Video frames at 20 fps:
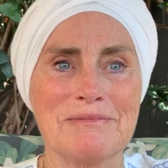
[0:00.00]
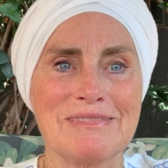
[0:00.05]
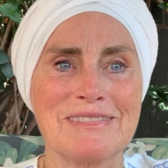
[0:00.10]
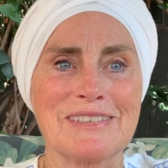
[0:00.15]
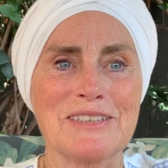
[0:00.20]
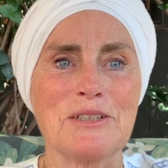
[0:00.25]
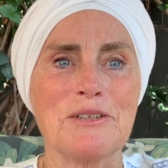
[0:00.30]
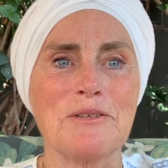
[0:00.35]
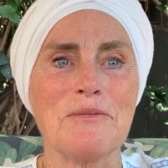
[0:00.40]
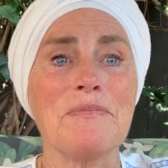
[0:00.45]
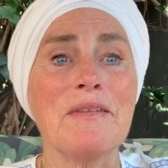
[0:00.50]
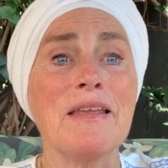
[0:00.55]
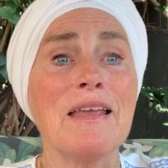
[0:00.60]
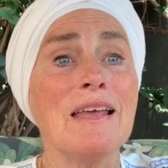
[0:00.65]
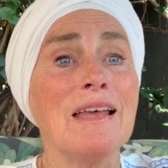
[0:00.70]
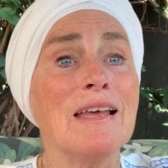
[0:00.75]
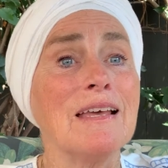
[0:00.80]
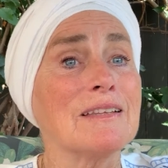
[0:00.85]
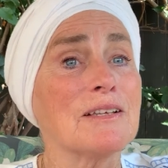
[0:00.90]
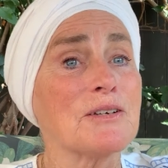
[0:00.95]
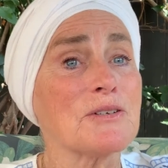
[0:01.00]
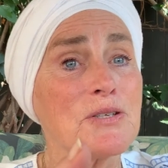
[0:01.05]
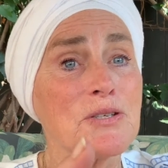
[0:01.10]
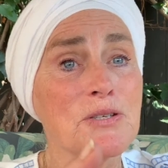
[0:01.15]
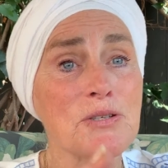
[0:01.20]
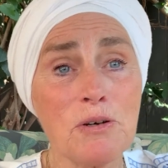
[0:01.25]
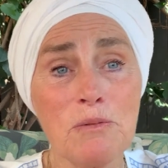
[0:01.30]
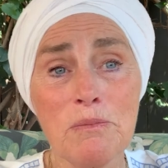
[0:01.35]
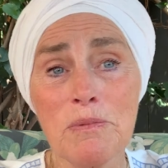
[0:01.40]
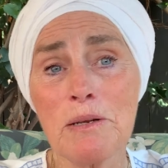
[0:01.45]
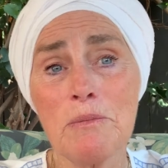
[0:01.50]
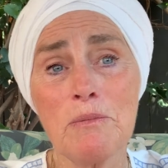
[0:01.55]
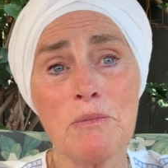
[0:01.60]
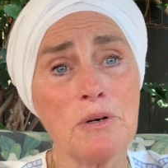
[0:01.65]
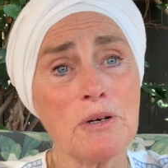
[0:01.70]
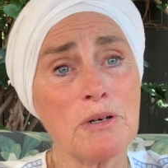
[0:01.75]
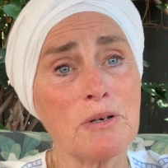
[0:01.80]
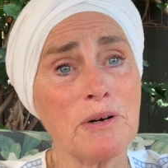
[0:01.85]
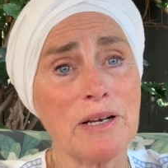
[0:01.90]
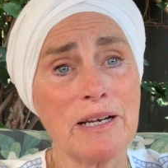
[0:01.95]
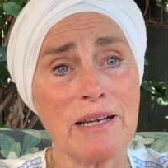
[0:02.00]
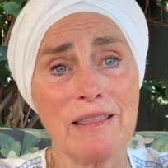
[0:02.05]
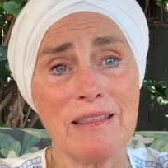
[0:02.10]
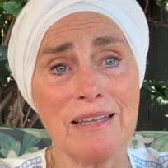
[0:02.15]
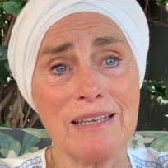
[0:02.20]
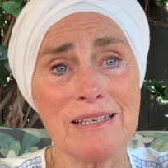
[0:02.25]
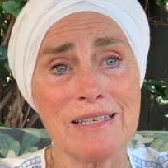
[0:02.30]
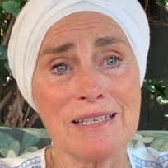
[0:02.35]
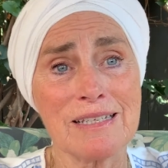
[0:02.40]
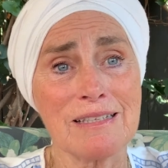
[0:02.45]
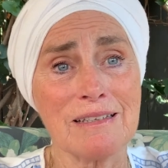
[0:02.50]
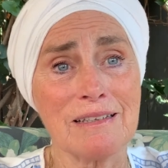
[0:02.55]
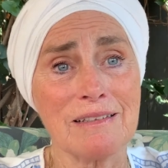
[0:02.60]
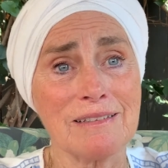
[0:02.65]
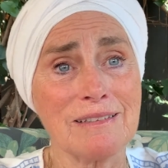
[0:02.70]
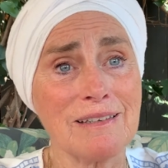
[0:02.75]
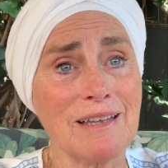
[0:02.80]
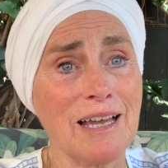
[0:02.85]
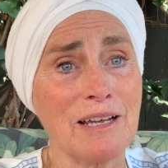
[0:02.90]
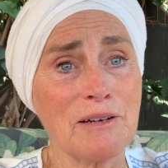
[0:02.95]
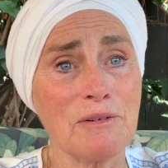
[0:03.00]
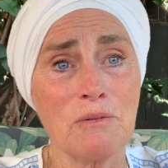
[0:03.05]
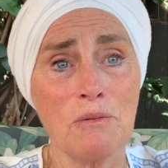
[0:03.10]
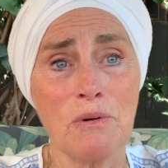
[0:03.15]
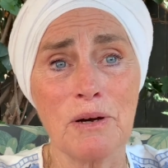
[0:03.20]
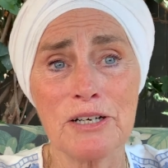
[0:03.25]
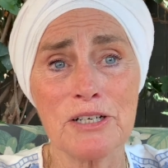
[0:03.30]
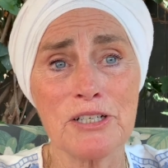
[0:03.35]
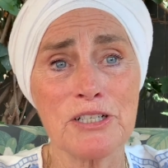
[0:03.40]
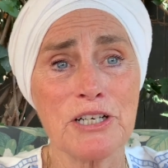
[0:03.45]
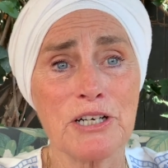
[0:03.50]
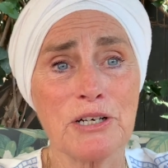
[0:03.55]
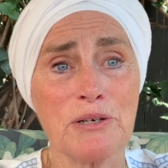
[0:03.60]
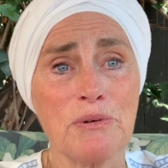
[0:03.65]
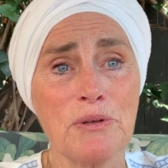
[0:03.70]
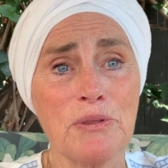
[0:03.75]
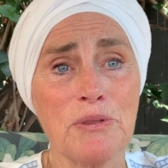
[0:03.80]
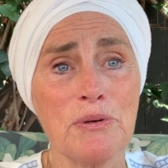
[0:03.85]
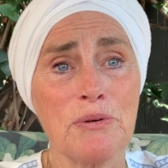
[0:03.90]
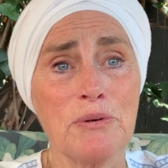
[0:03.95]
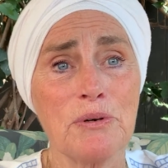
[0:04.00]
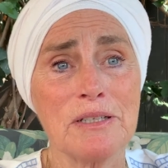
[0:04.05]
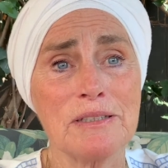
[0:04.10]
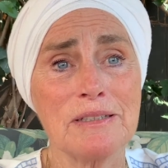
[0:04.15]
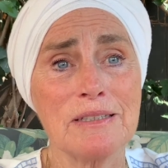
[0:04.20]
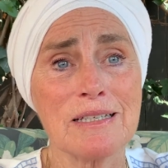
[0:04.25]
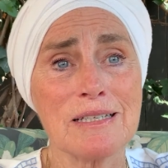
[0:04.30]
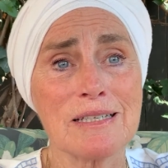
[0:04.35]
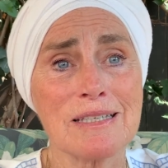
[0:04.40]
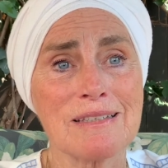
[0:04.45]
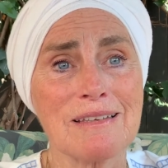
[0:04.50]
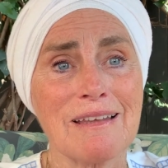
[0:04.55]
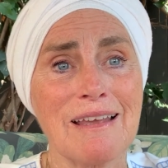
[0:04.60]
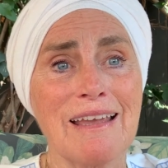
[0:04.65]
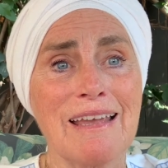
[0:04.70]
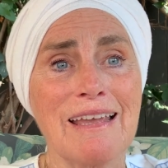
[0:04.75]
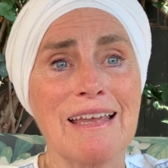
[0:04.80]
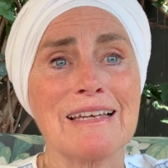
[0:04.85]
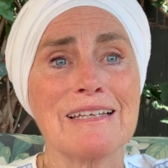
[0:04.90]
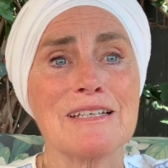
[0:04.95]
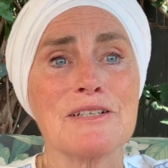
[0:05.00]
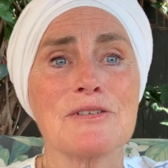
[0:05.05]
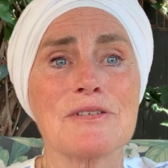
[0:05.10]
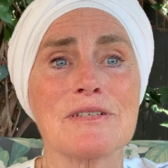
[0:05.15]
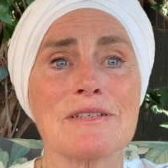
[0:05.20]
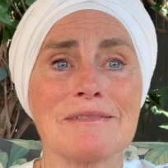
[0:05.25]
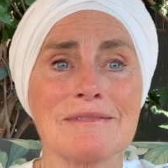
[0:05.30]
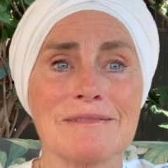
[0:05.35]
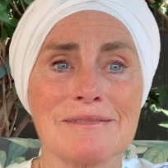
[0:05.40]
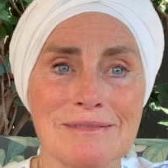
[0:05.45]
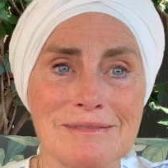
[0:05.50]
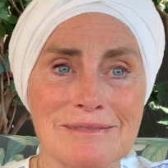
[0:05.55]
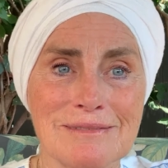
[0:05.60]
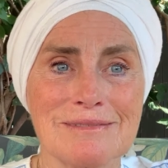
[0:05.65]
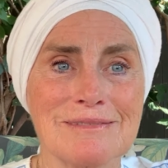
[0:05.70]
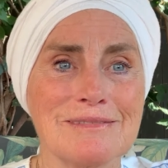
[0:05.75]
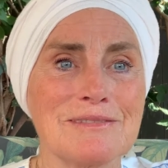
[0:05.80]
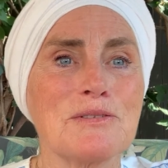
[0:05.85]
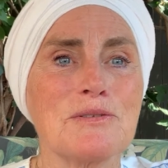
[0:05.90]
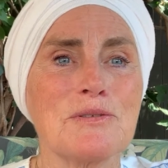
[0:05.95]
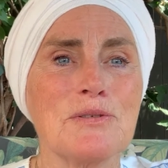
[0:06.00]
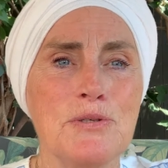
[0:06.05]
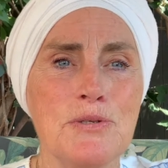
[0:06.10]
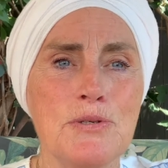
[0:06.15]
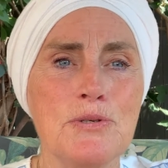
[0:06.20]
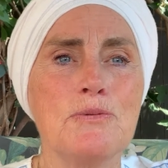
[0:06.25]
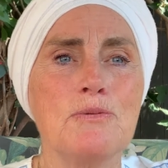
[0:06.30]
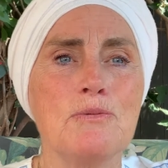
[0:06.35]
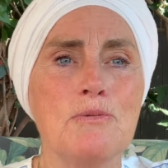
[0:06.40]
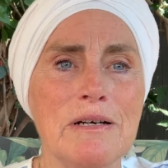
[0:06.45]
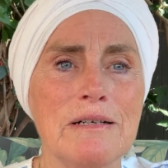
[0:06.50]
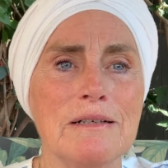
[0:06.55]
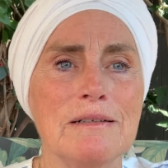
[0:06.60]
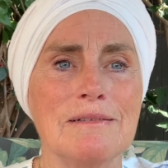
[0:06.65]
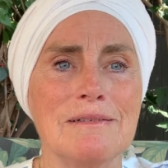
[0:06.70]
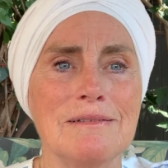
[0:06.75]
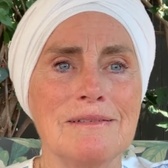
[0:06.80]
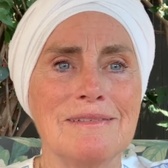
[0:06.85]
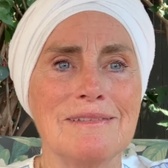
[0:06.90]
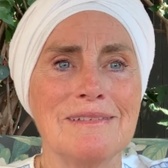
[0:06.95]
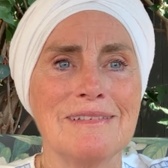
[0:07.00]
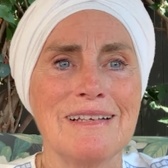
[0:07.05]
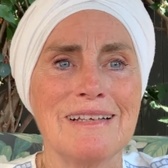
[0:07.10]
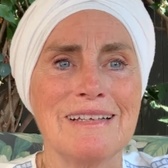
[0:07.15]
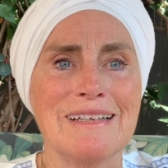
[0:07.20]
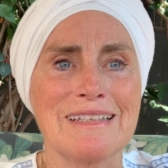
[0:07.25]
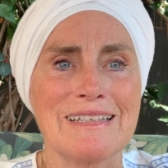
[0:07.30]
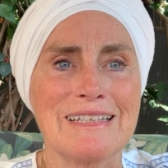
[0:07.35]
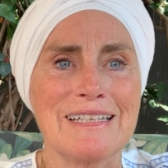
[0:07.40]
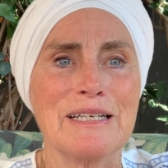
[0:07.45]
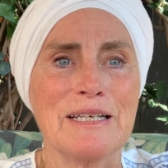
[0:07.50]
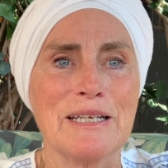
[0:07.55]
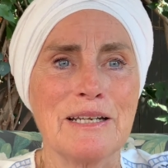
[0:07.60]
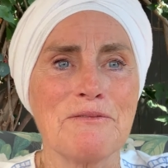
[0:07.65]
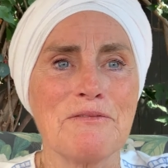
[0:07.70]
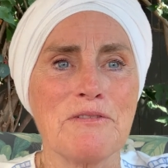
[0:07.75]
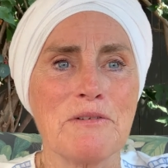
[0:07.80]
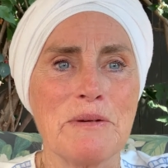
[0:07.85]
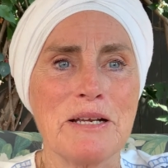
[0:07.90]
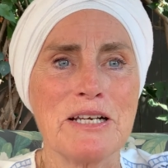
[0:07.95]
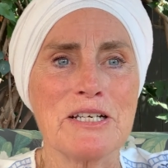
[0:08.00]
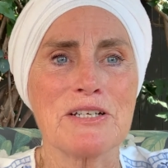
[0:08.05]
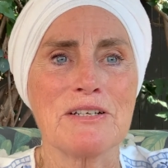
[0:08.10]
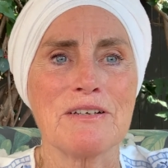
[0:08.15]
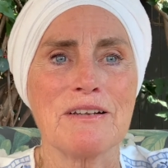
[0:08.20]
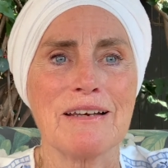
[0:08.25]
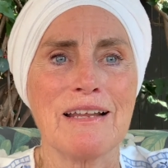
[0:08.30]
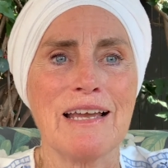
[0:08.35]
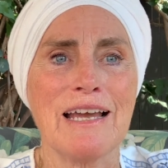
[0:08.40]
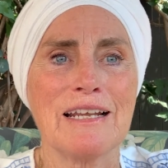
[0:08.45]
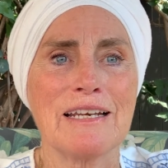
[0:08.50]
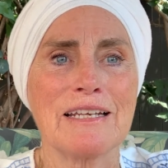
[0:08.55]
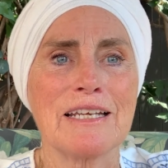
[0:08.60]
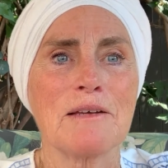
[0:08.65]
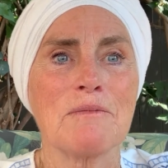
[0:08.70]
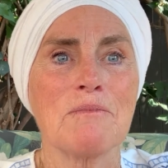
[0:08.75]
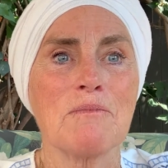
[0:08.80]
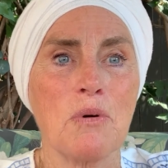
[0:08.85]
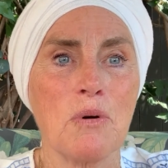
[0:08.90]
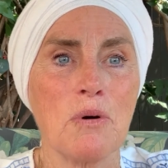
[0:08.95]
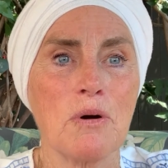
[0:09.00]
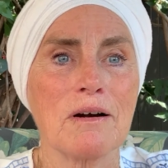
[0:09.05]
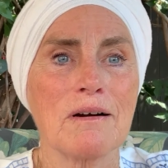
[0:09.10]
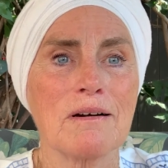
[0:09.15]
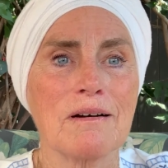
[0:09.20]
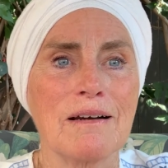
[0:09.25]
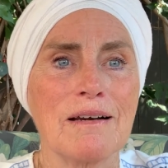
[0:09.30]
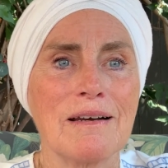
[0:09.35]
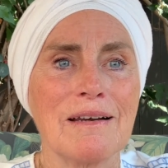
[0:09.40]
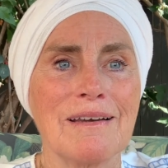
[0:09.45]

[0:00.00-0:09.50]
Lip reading: So there's so many more great things that I want to share with you on this, and you will get information on how to get more.